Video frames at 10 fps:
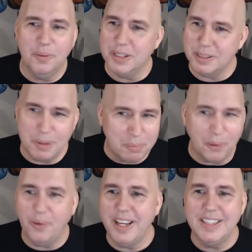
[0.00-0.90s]
with some
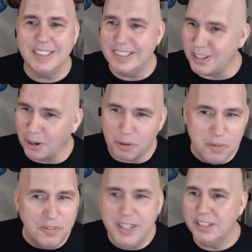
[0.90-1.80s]
employees and start
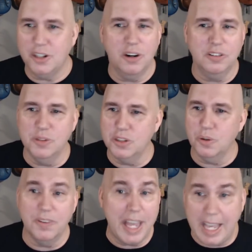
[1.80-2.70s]
removing guitars from the
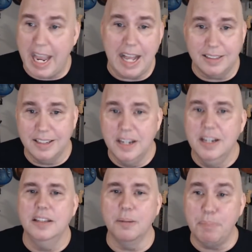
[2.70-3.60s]
store. They can't.
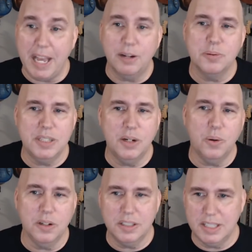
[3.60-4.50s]
The bankruptcy
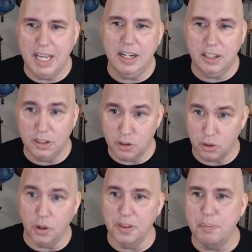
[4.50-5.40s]
courts take
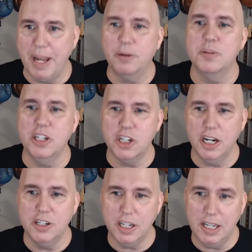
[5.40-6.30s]
control. The bankruptcy
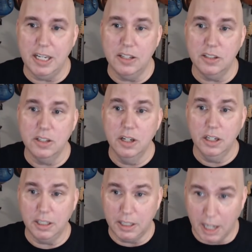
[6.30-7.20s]
judge is
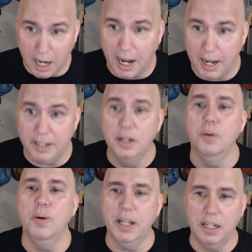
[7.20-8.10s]
God
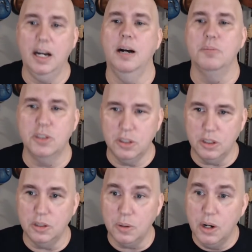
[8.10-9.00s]
when it comes
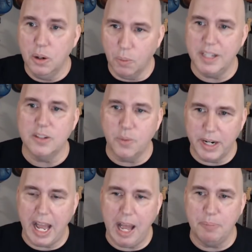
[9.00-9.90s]
to what is going
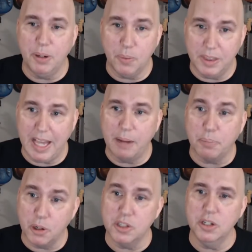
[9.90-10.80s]
to happen with that
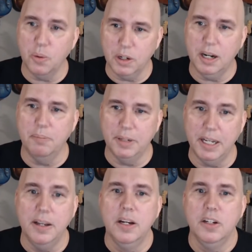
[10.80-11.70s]
person or
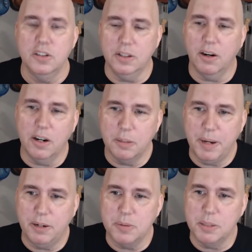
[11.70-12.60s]
company. So they're under
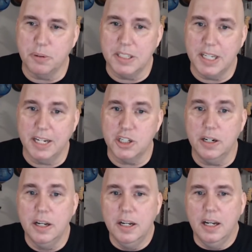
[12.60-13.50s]
bankruptcy protection.
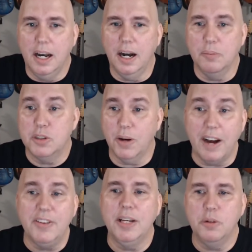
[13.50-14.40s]
Um, so
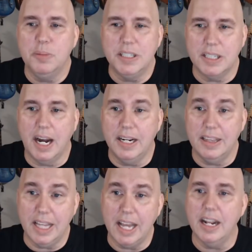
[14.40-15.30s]
everything will be decided
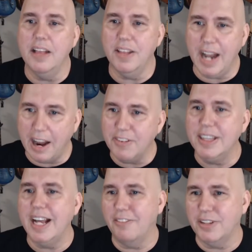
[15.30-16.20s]
then, and then
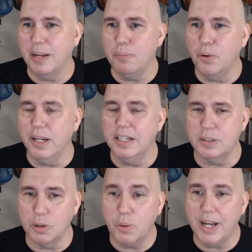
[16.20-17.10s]
everything after that point is
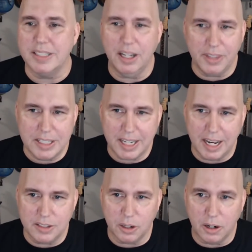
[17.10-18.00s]
request. Now these
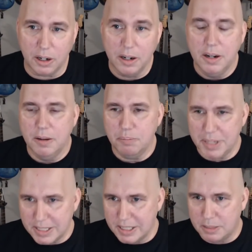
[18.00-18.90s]
guys are
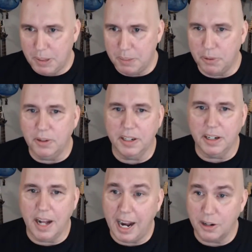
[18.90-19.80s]
business people, and they're
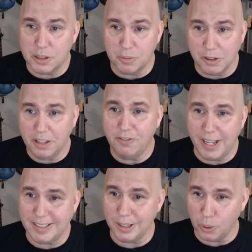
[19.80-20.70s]
going to hire some really
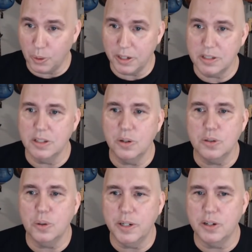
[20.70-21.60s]
fancy lawyers, and those
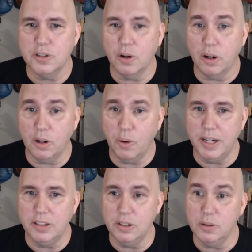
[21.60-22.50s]
lawyers are
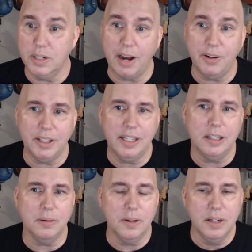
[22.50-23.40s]
going to calculate
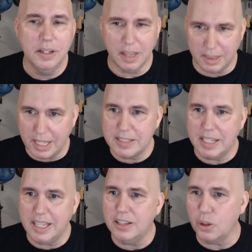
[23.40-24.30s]
the the things they
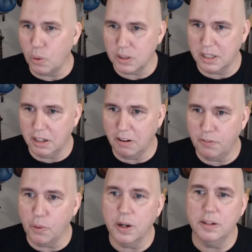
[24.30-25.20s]
think the court's going to go
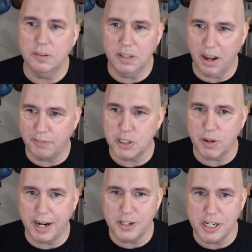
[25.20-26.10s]
for, and they'll have a
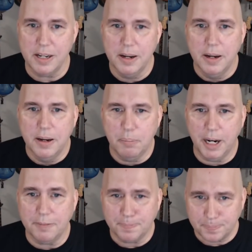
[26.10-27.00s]
strategy, but